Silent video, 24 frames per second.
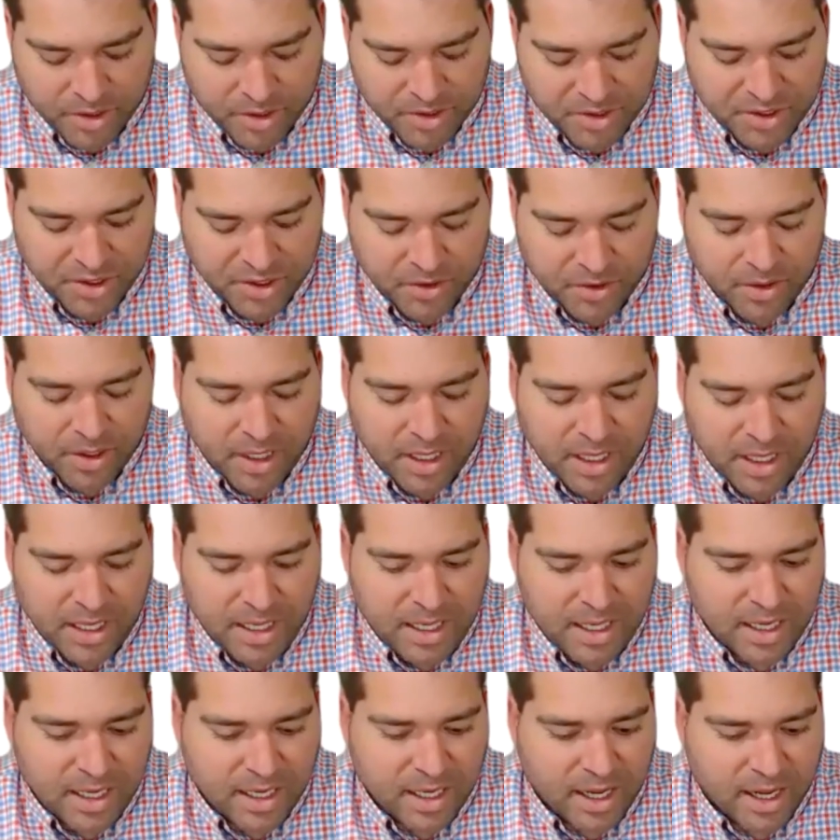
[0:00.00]
So
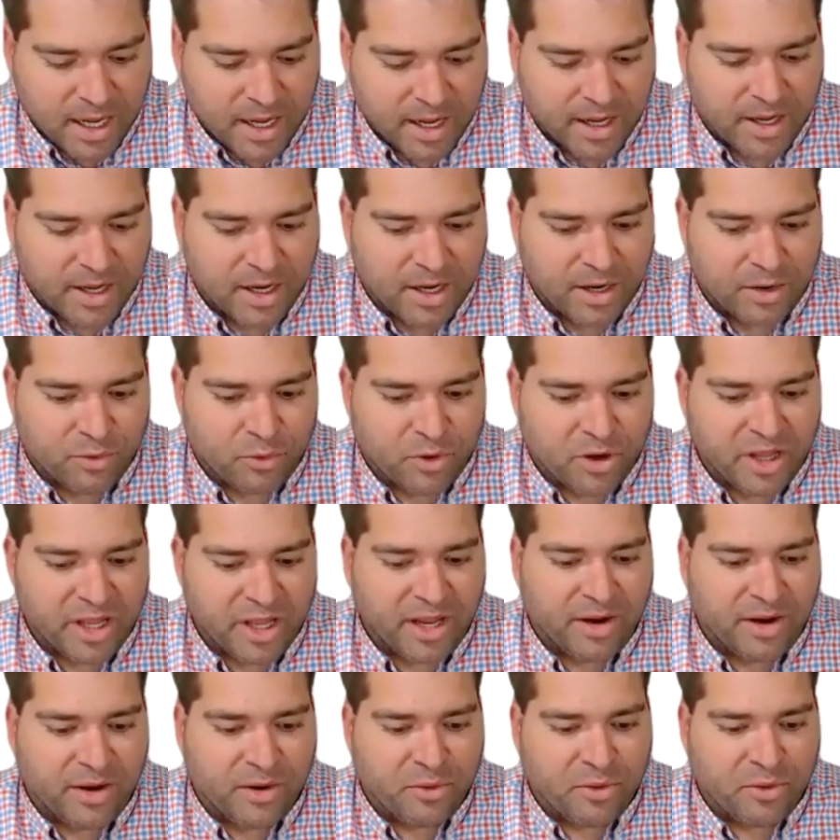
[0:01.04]

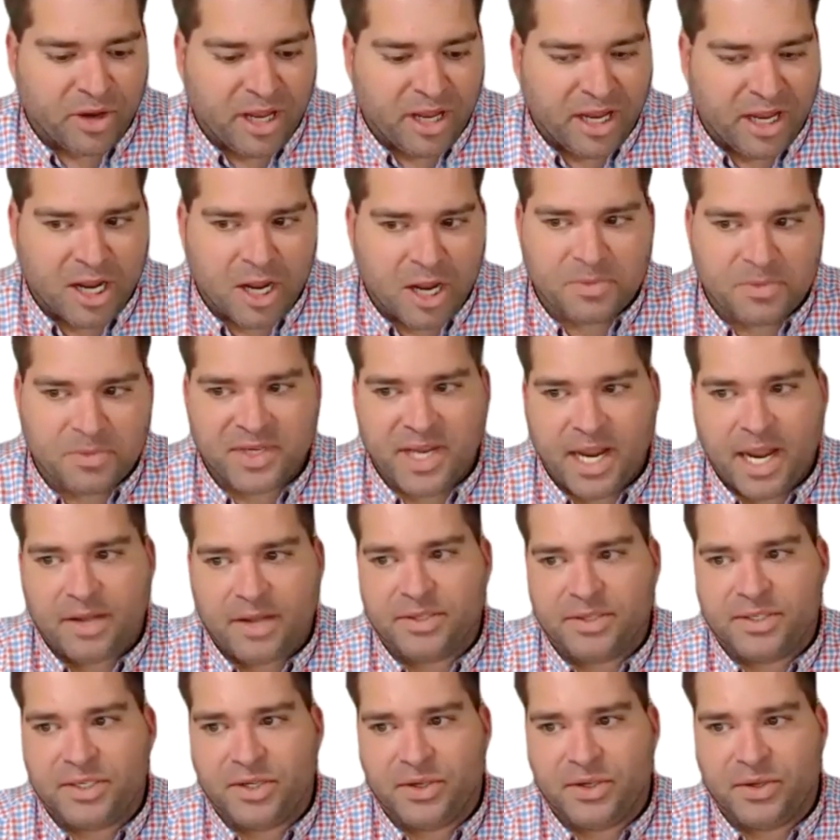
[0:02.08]
it comes down
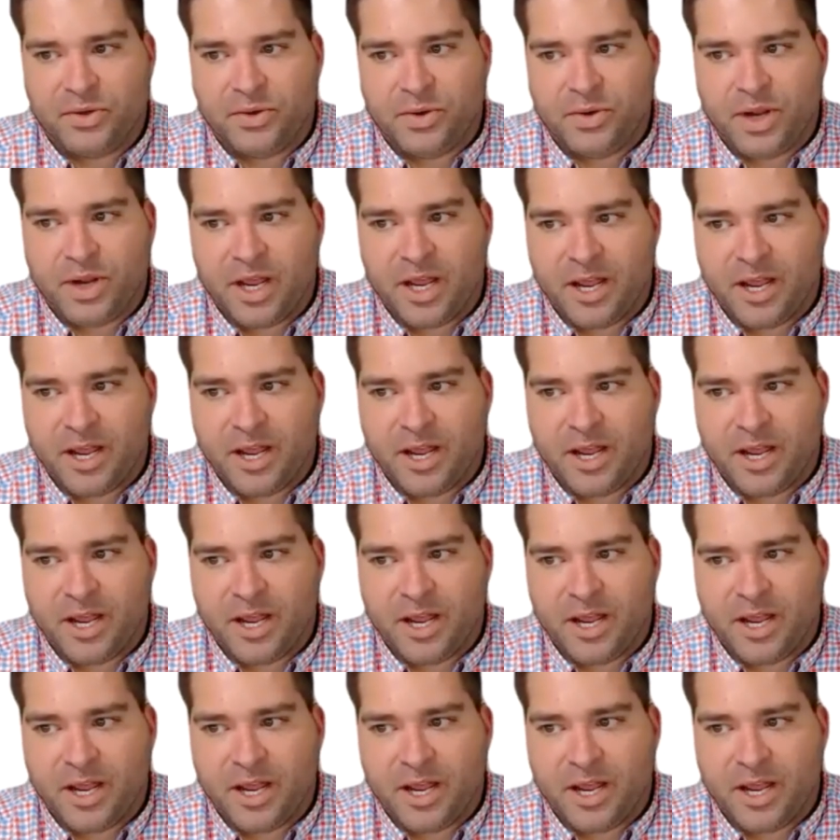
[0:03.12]
to